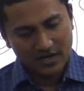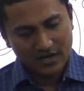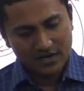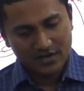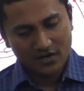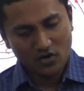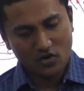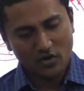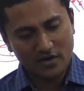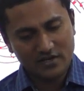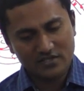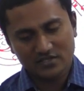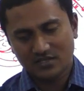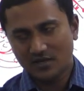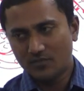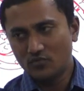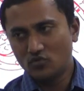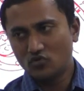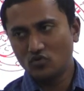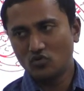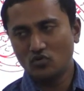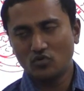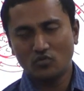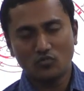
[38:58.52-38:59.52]
let us
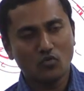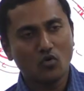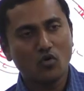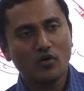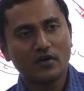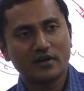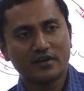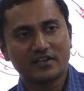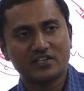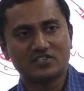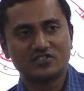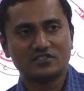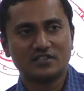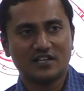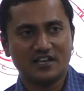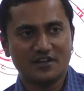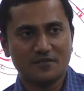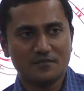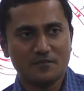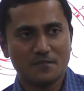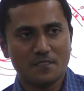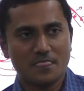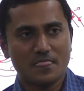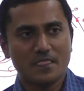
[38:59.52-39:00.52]
come to Mohan Krishna.
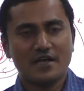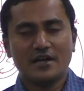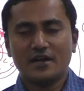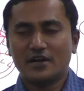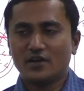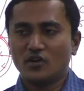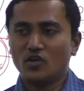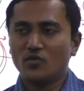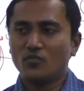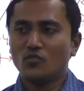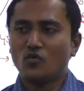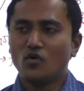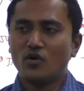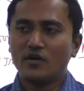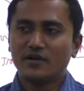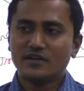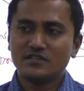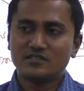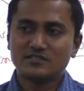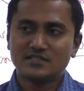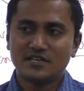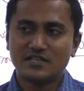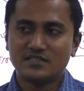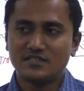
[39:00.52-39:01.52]
Now Mohan
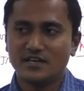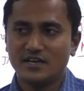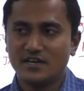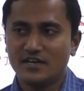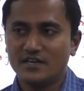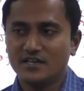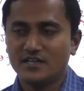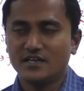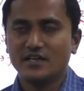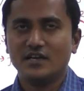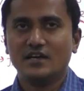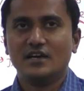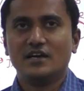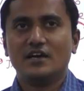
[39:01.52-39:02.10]
Krishna said that